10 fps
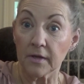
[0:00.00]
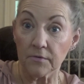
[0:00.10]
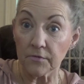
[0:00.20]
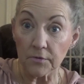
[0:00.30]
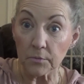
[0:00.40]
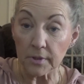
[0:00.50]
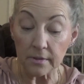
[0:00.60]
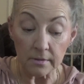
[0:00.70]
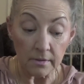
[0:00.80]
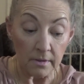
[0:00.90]
can do
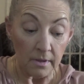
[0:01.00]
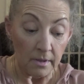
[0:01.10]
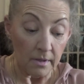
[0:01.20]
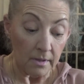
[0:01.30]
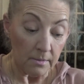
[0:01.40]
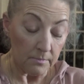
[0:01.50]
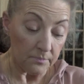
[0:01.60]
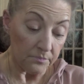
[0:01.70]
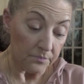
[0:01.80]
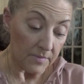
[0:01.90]
it.
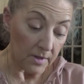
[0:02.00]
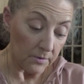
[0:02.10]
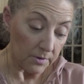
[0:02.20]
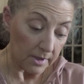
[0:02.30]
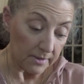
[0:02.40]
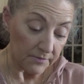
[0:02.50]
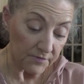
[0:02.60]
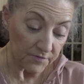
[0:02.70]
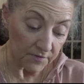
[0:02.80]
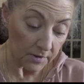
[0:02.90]
Okay,
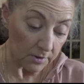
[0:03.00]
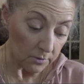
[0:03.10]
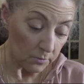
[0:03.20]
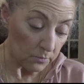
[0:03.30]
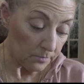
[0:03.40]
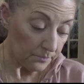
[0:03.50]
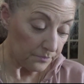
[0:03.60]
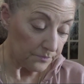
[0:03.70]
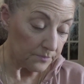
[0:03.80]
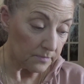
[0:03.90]
so
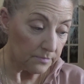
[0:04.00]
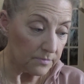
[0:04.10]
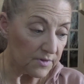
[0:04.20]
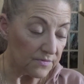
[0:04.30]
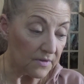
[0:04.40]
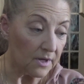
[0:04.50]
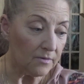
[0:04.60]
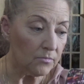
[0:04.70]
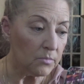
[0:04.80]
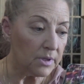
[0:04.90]
since I
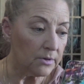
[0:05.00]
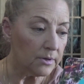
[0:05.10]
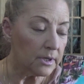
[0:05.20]
have a mirror